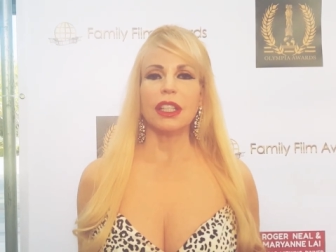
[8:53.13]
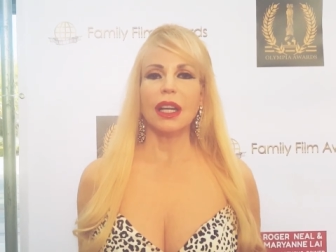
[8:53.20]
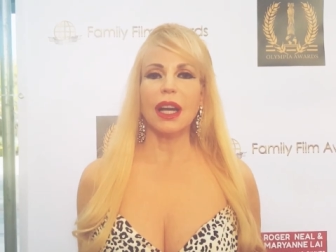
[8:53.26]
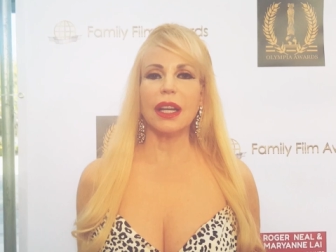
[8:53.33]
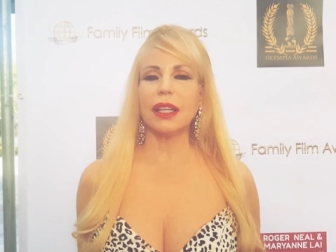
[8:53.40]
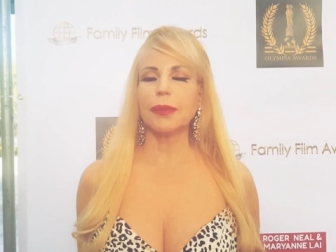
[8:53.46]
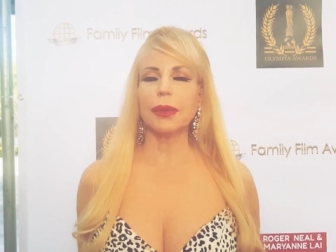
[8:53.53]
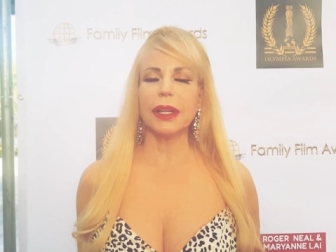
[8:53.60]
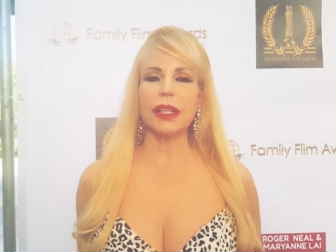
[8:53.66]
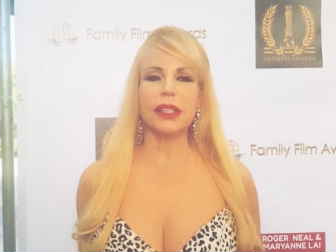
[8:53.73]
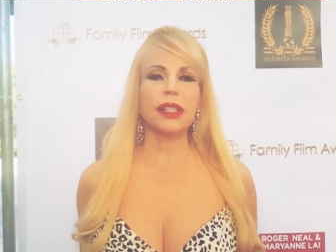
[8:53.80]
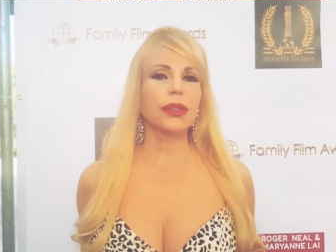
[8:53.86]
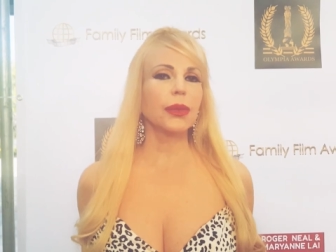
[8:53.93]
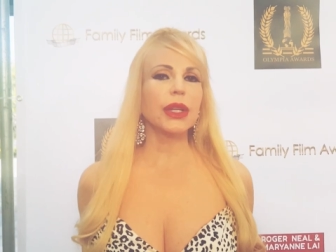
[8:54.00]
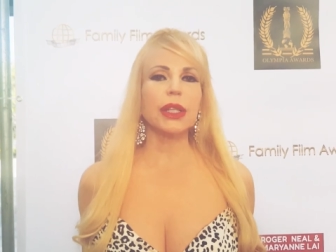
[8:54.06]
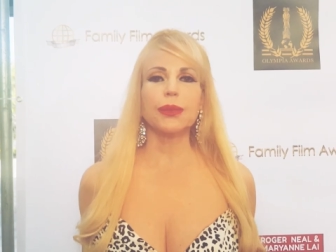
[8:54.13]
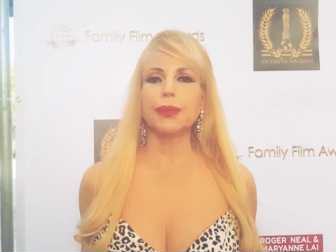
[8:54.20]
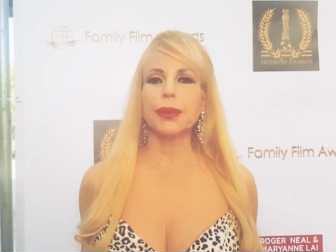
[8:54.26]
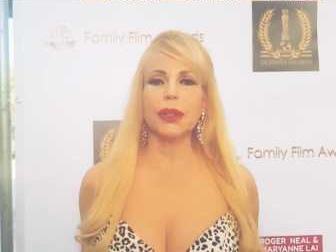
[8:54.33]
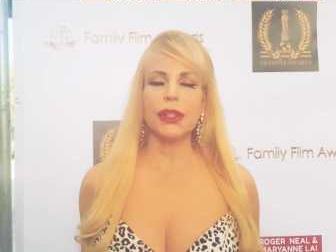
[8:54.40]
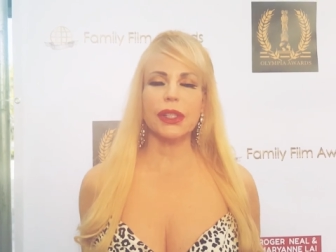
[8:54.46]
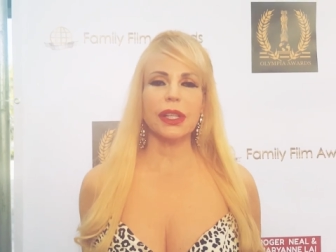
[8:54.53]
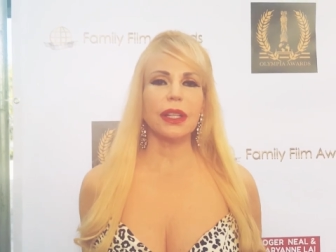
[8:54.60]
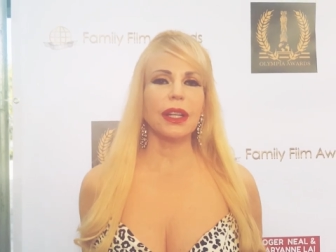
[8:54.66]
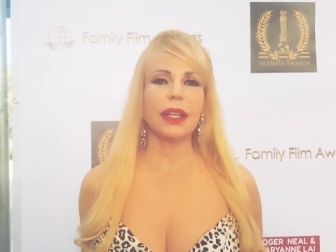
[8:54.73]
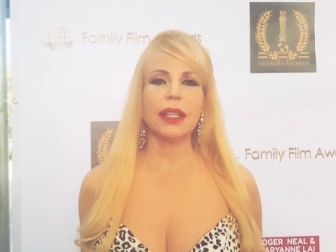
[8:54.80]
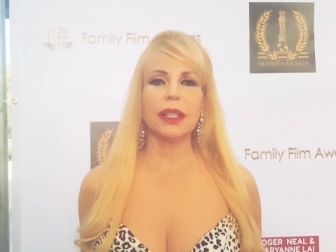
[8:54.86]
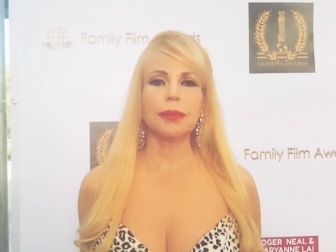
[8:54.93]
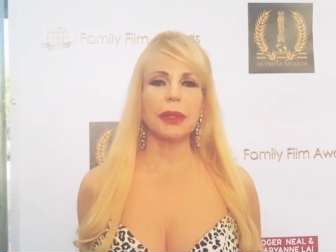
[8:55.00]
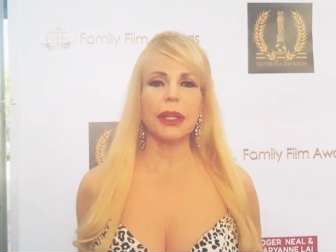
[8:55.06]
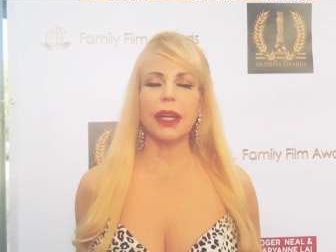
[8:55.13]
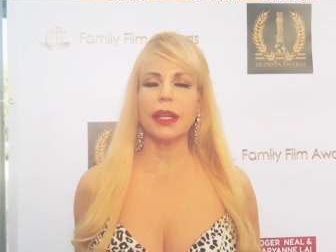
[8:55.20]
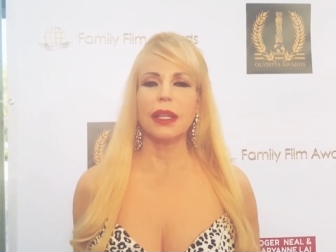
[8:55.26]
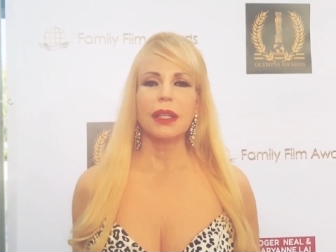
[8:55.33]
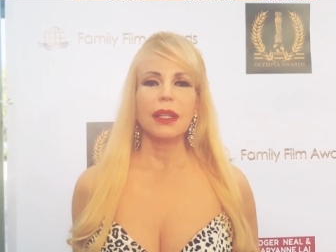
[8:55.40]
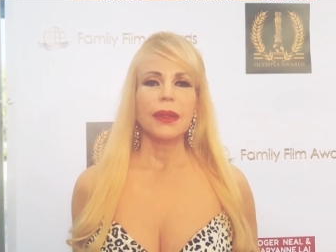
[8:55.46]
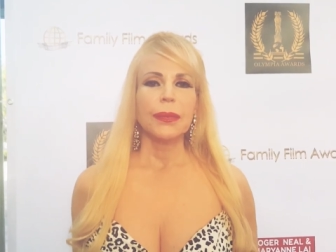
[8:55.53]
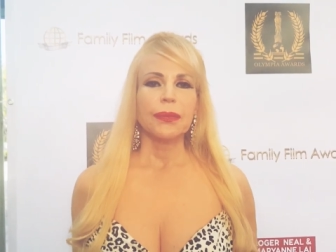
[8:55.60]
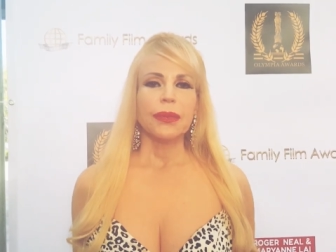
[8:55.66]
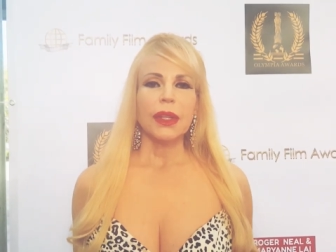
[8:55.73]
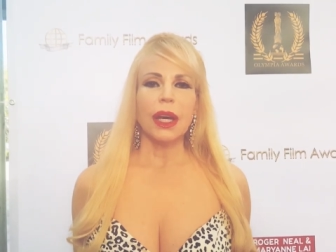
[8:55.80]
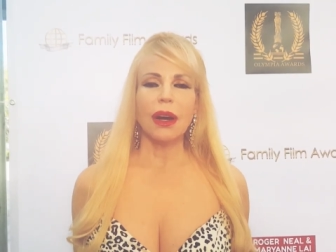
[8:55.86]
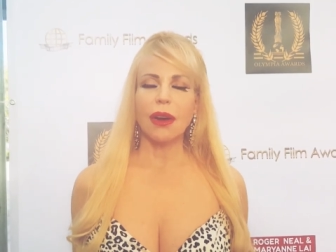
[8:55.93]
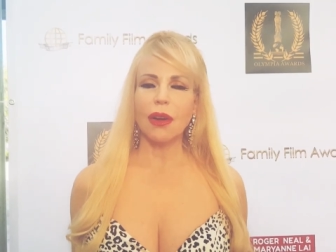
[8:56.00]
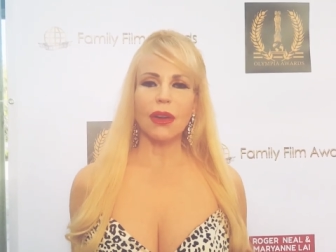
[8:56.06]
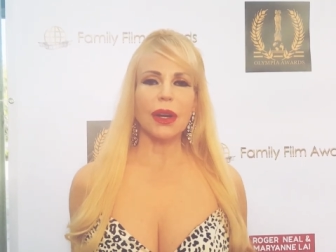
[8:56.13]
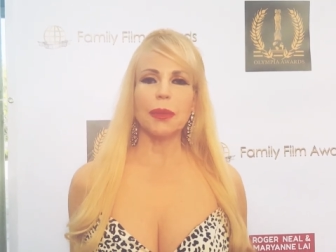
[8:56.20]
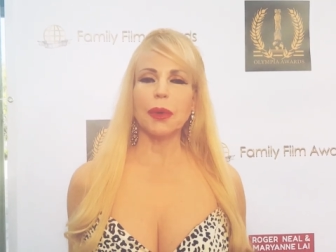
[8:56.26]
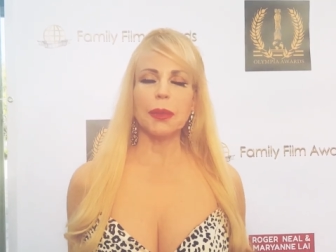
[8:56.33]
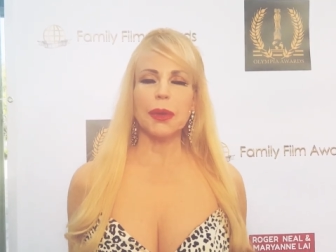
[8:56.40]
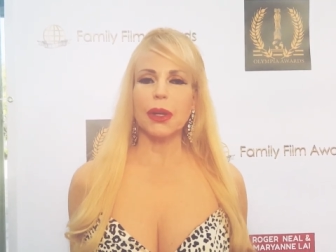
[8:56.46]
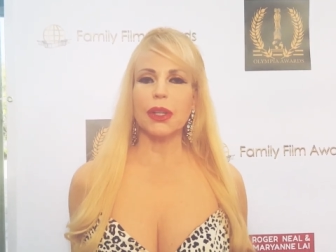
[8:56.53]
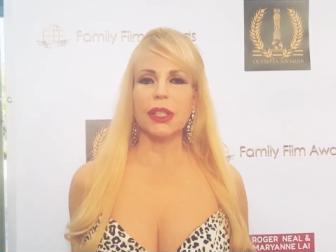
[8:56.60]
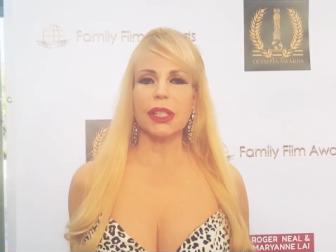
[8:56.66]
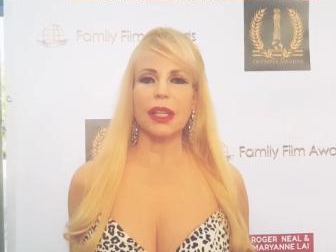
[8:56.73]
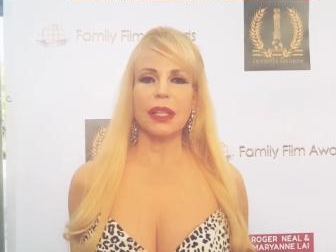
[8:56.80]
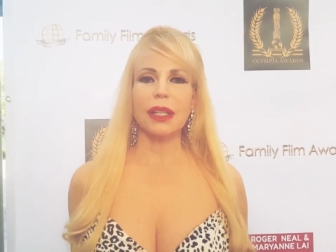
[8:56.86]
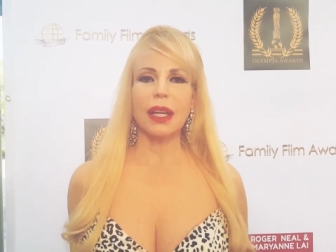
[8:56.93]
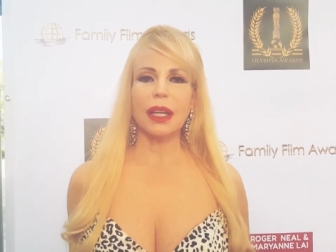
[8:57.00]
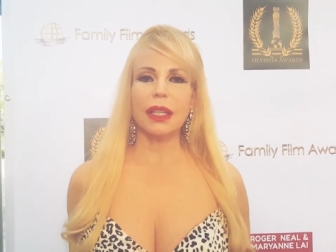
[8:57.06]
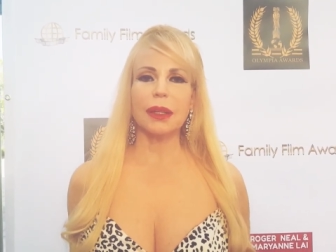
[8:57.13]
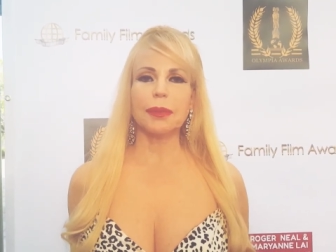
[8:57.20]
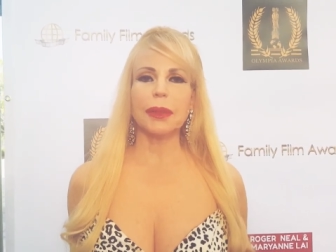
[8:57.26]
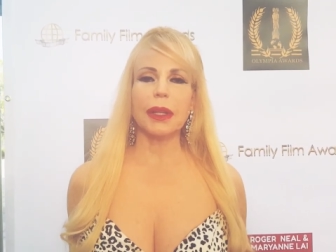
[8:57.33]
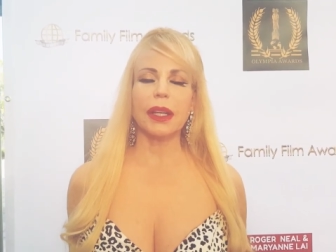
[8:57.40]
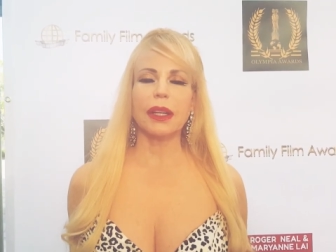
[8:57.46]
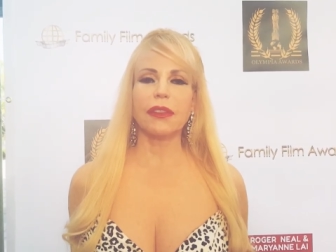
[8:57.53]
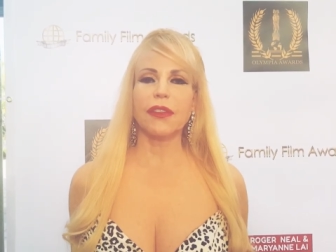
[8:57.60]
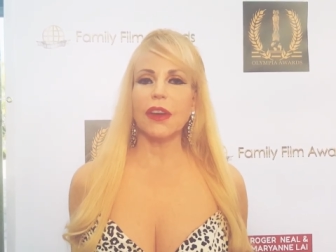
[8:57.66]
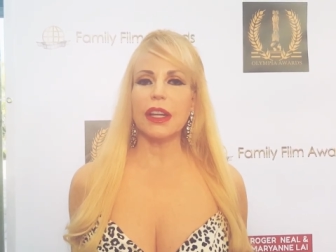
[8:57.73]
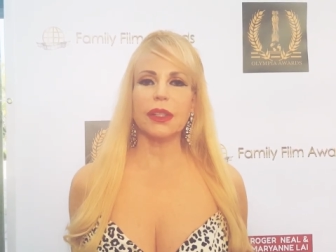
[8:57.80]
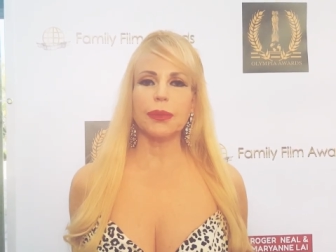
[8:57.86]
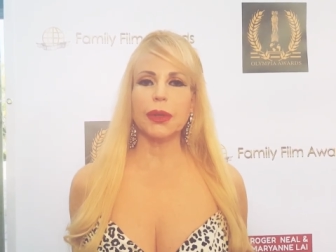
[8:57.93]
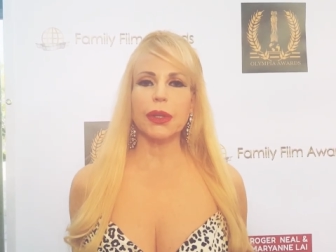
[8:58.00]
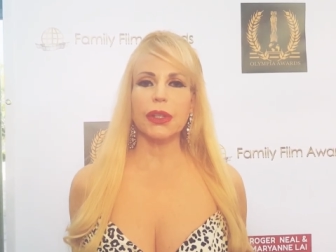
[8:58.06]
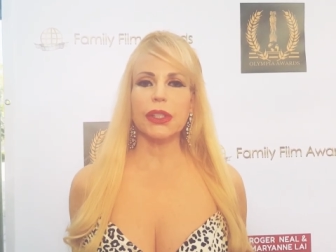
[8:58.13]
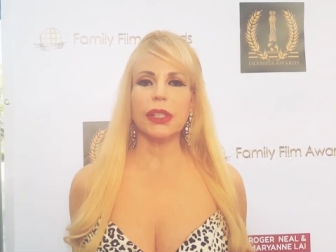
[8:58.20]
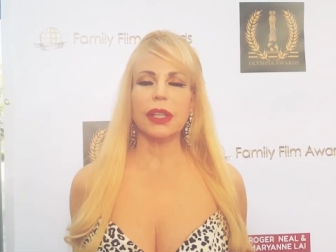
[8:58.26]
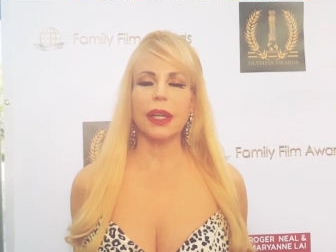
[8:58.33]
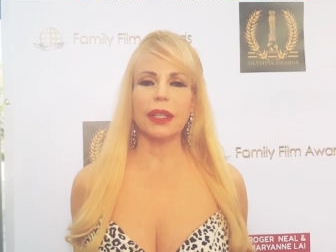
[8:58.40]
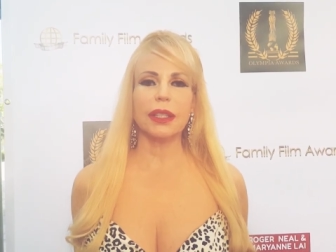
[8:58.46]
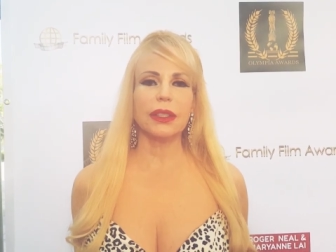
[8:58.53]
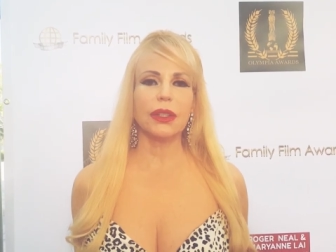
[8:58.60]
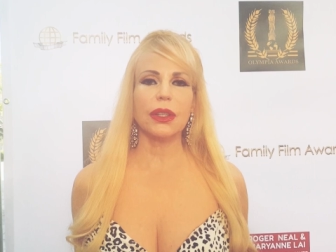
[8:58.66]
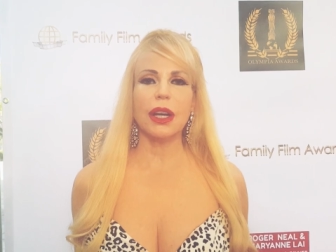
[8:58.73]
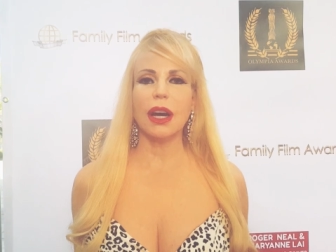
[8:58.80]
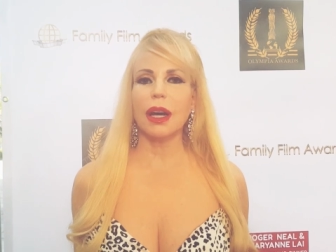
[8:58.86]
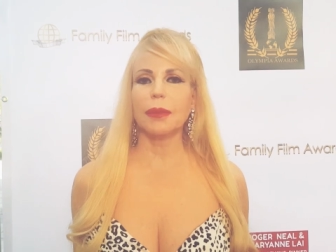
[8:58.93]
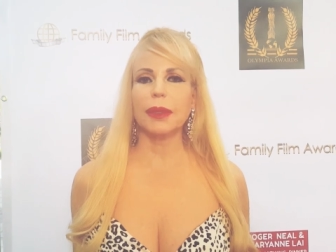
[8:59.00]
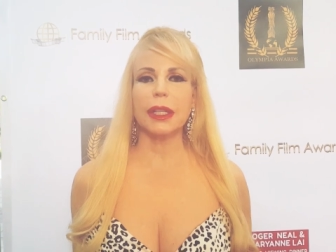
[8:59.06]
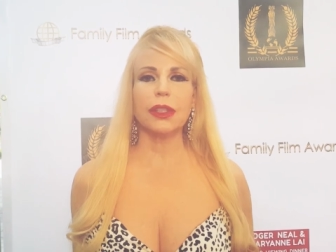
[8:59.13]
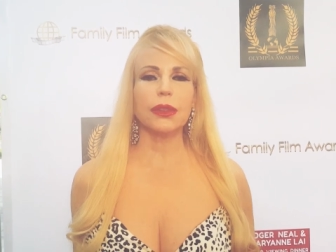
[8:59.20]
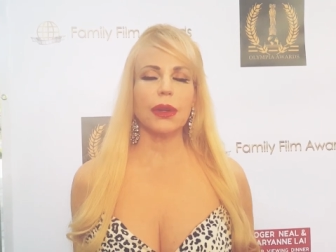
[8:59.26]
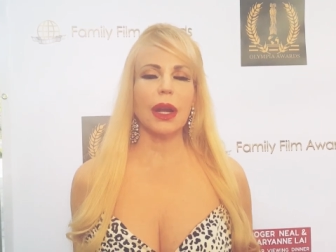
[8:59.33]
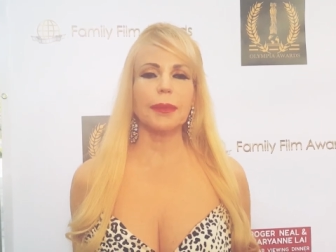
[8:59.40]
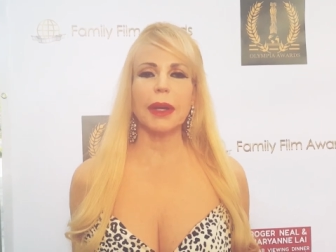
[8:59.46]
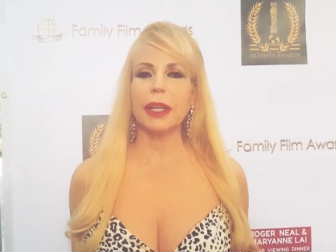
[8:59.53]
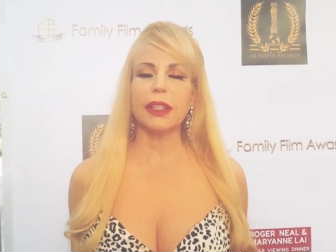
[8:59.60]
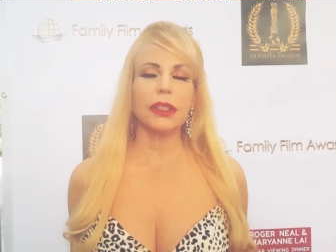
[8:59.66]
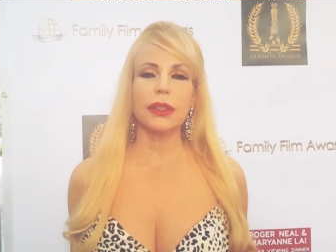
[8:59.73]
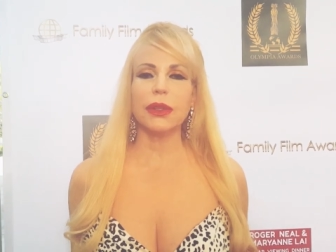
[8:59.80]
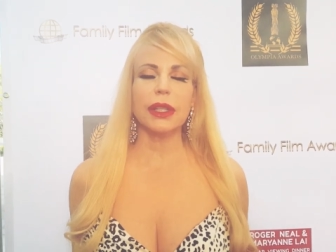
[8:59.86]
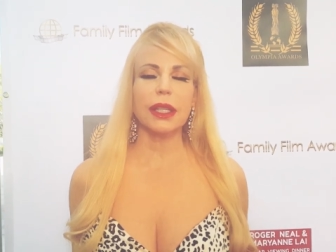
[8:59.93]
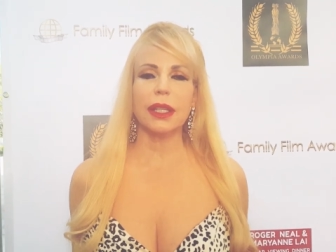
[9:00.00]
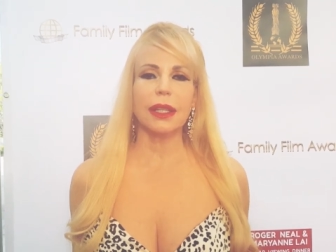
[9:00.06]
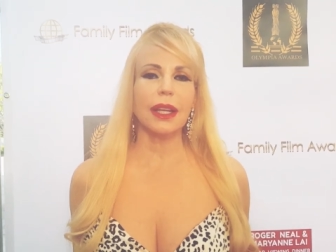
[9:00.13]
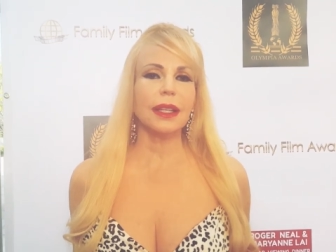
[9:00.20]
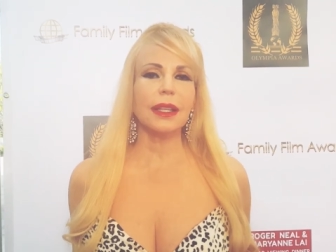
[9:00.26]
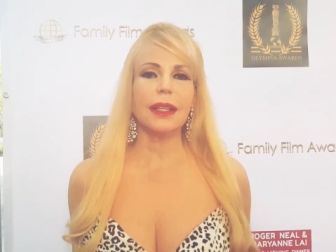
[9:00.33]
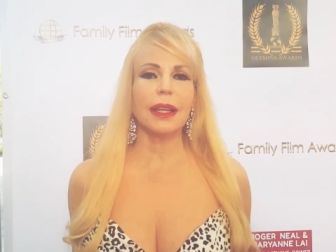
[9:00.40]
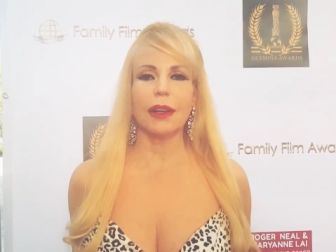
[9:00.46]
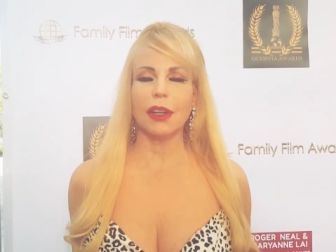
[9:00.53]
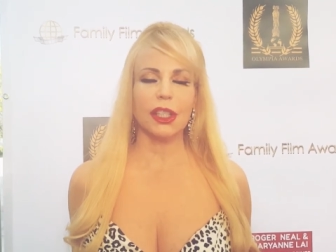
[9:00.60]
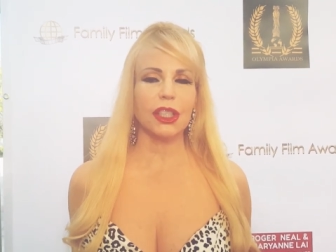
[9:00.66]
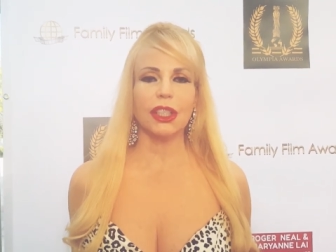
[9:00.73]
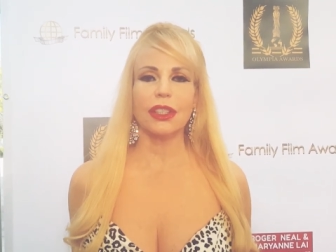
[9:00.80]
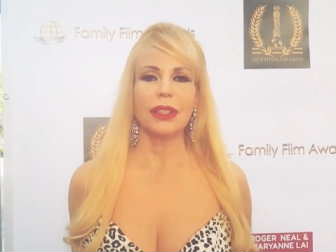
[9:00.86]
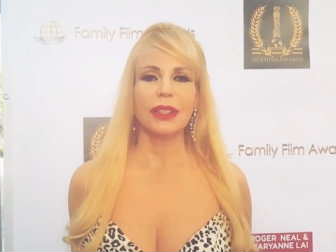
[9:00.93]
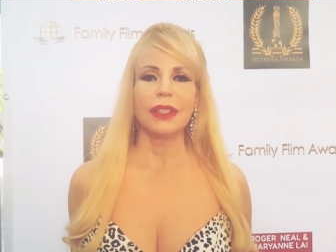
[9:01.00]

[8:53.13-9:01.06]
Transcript: I could play a sweet person. I could play a horrible person. I could play a fun person. I could do comedy, drama. I could do any character.